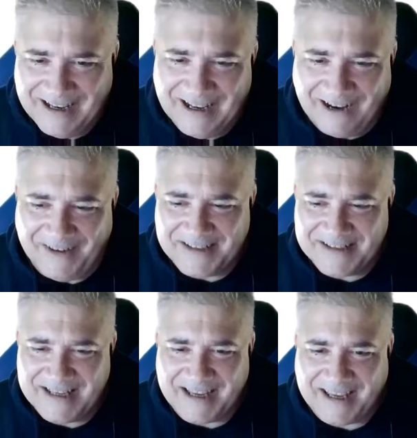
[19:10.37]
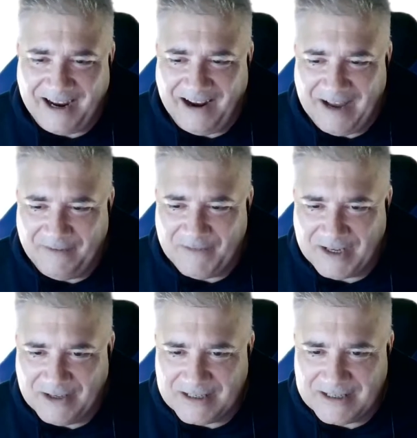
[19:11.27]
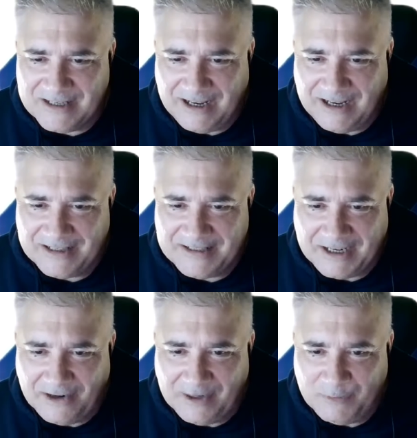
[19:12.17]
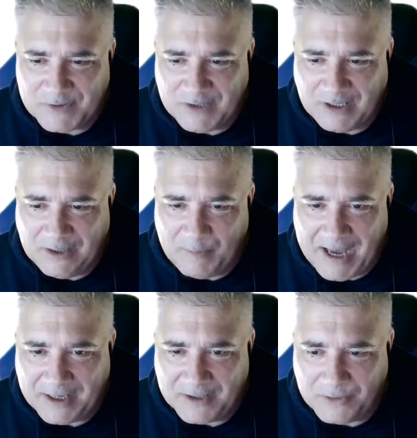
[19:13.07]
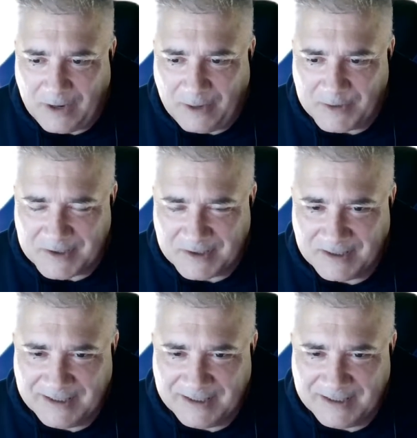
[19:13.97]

All right. Take care. Have a good dinner, and we'll see you back in 2 hours.